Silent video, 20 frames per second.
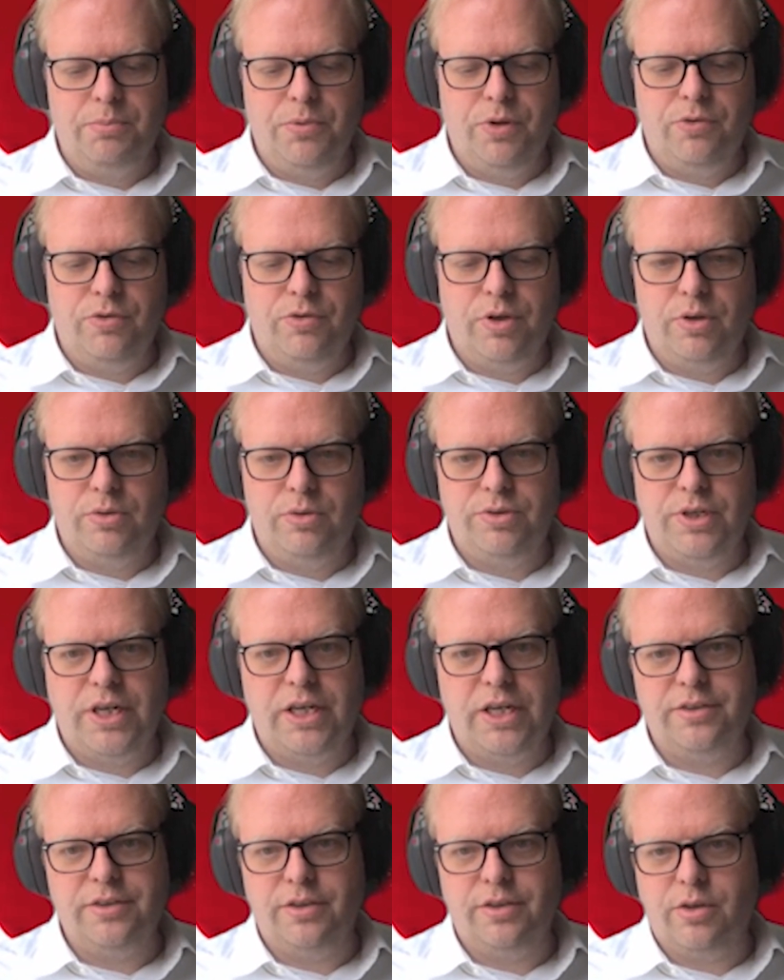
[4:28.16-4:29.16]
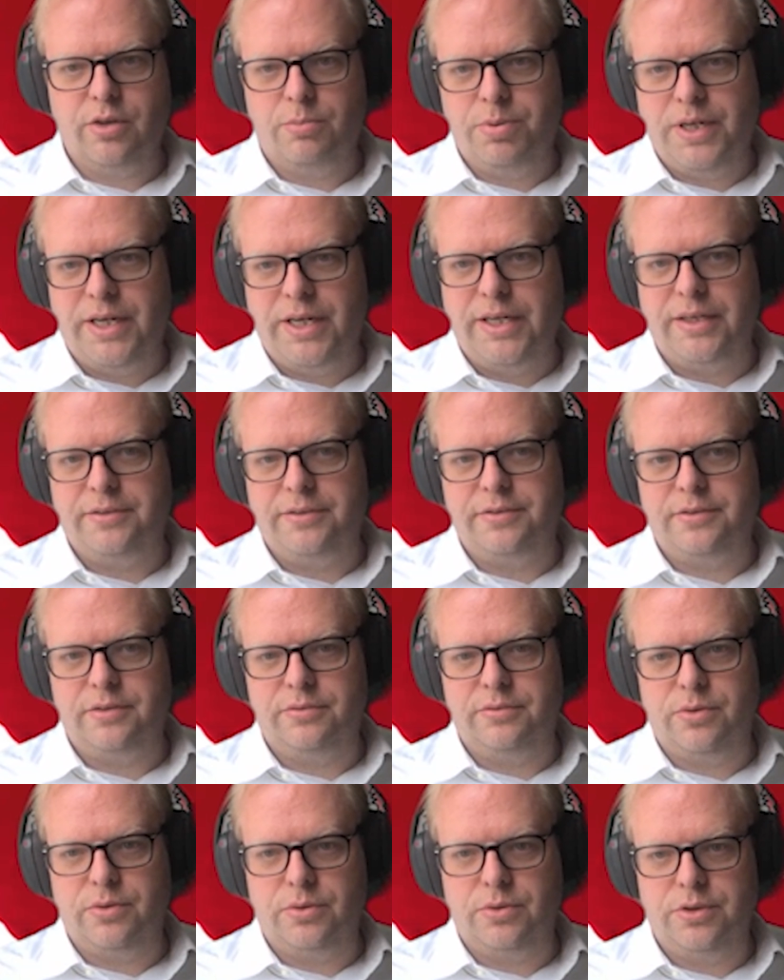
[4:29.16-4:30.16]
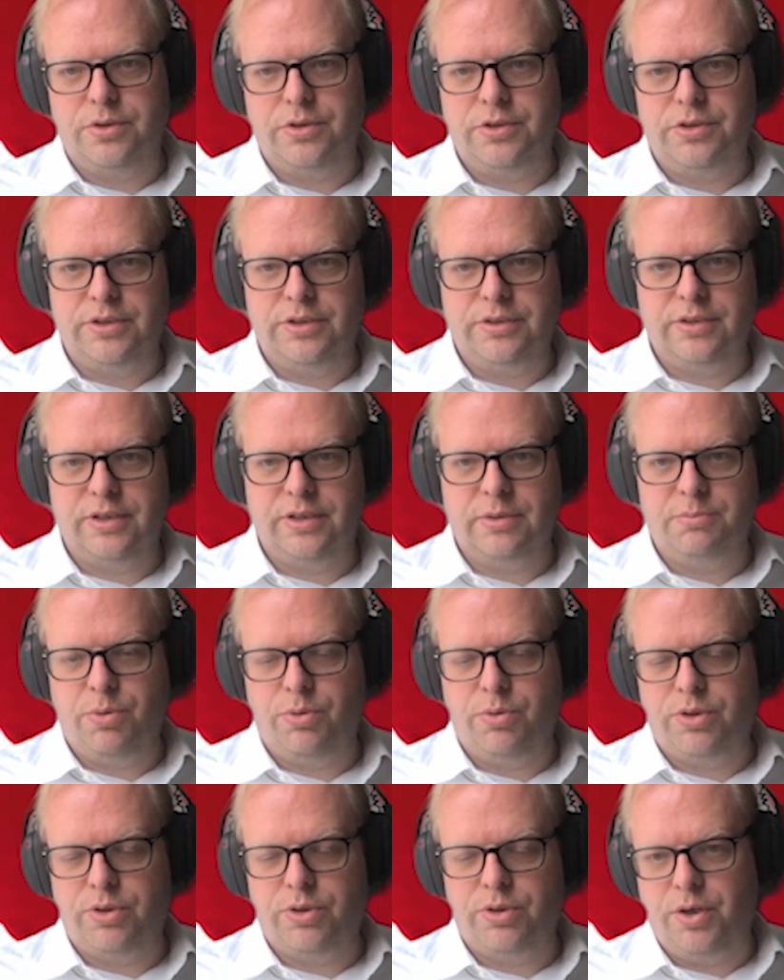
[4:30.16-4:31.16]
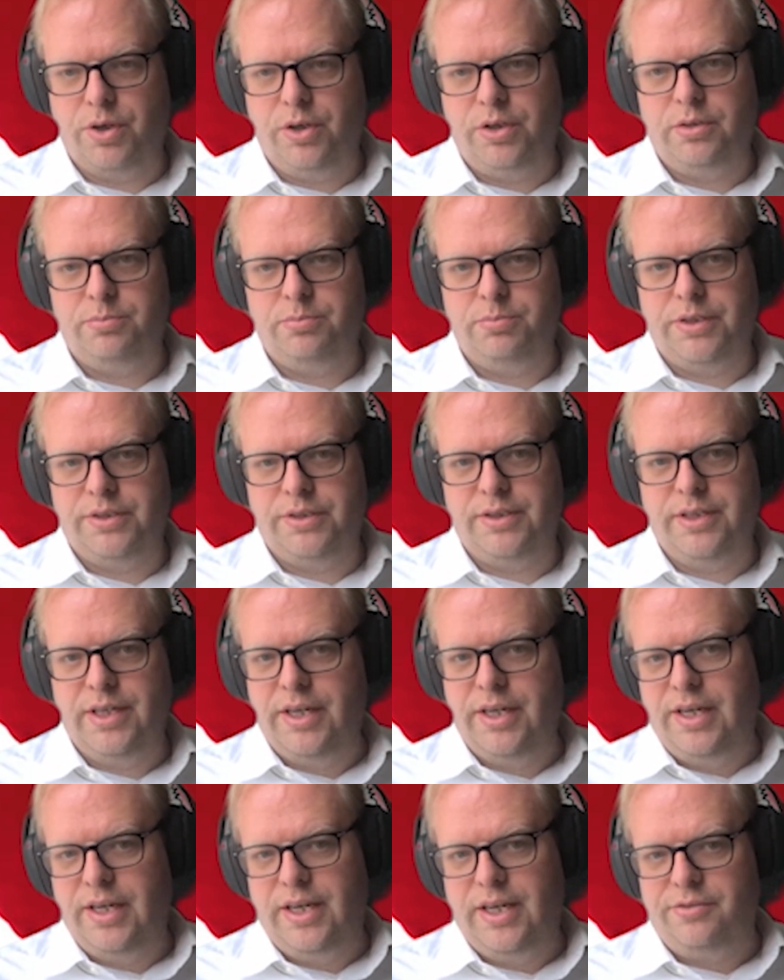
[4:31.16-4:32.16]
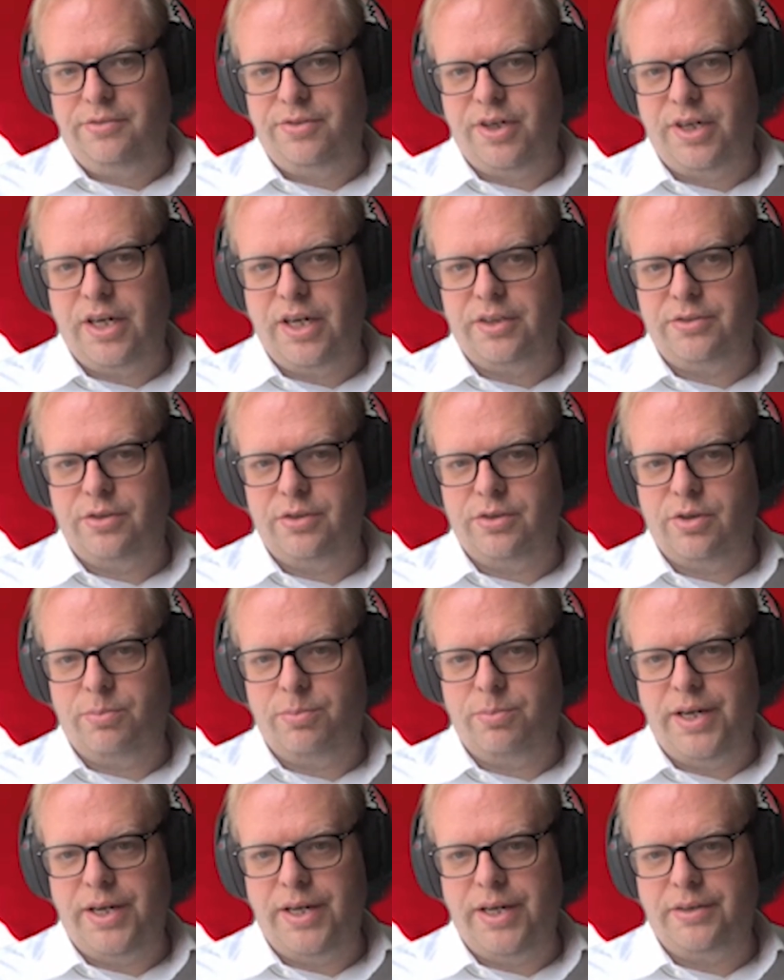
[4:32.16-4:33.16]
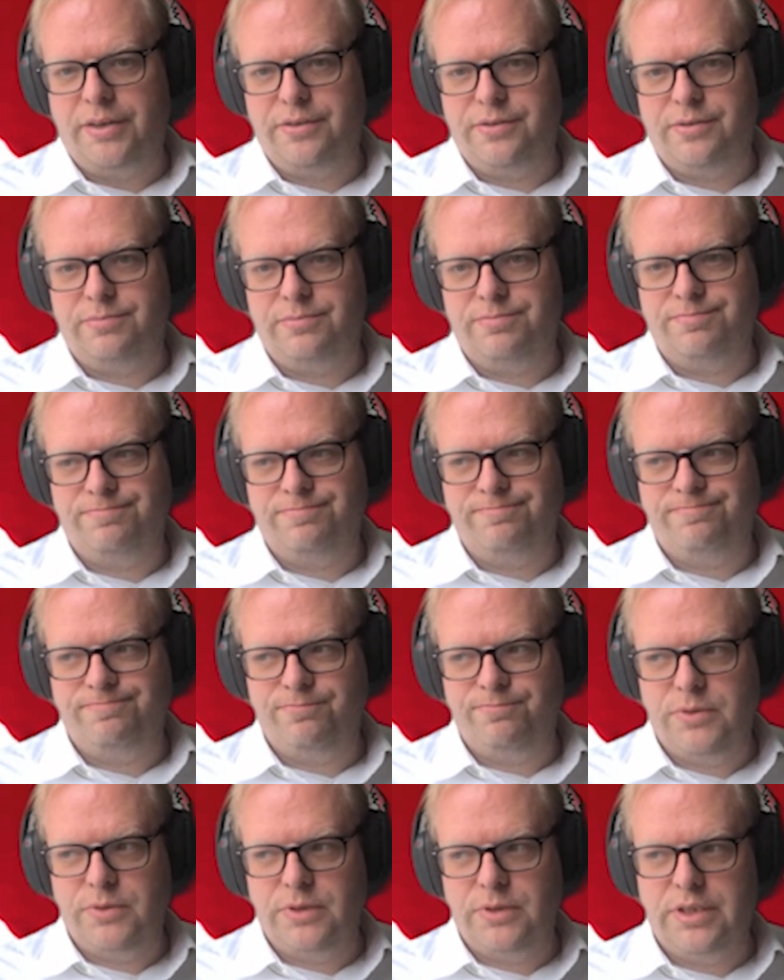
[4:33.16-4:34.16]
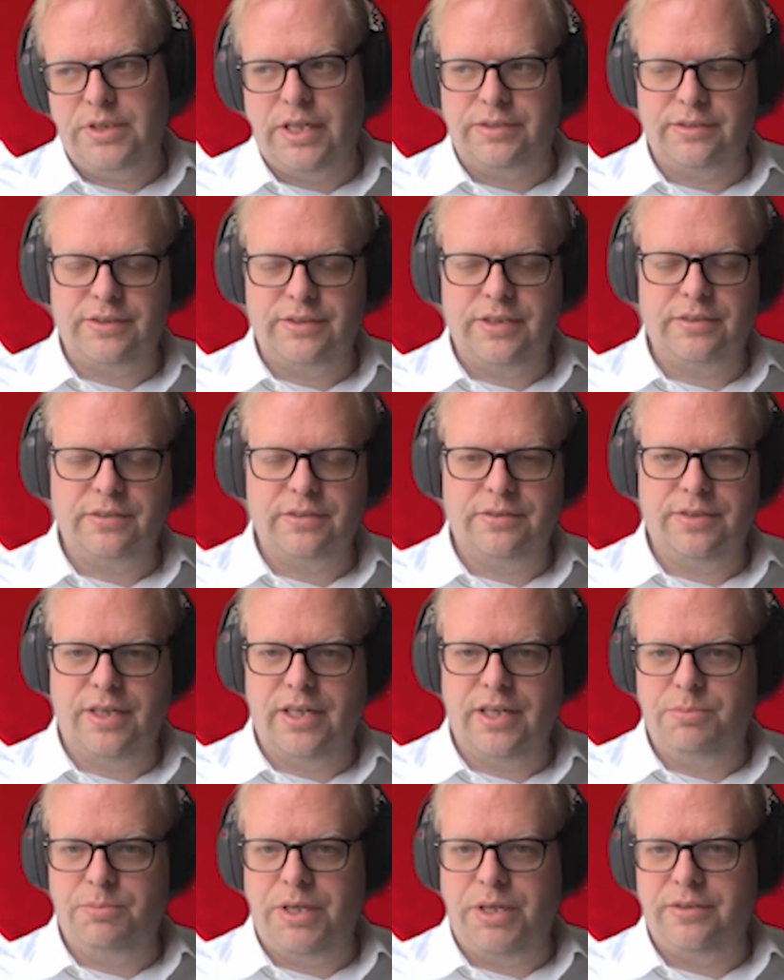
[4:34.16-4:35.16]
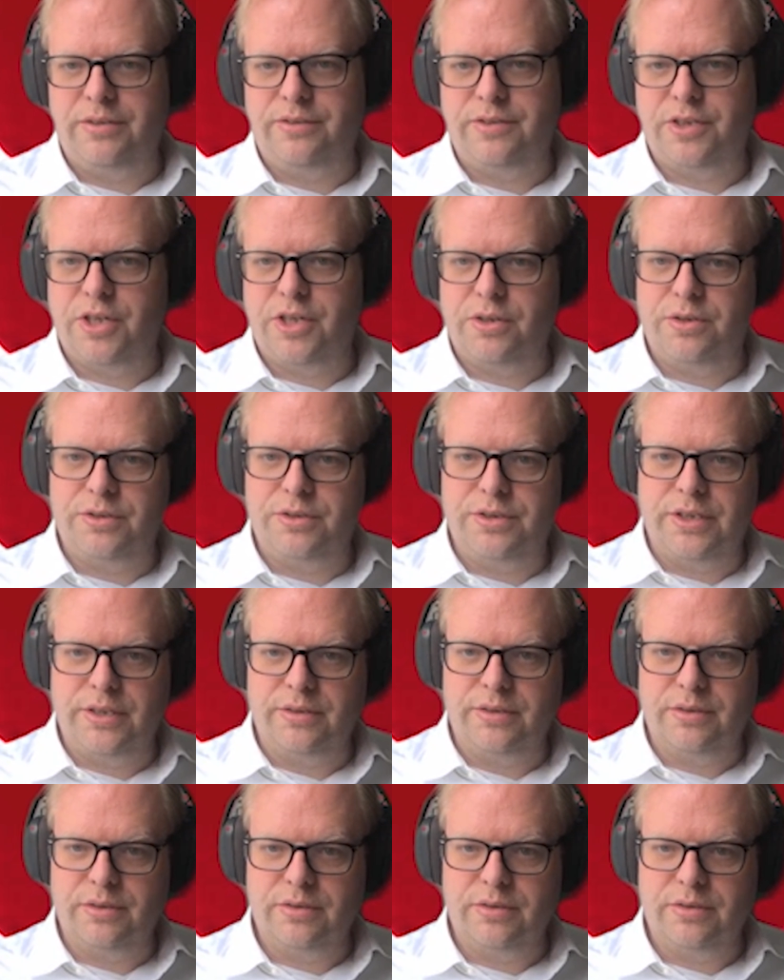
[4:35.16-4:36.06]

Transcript: So regulatory compliance, of course, is an important part, but regulatory compliance doesn't necessarily mean security.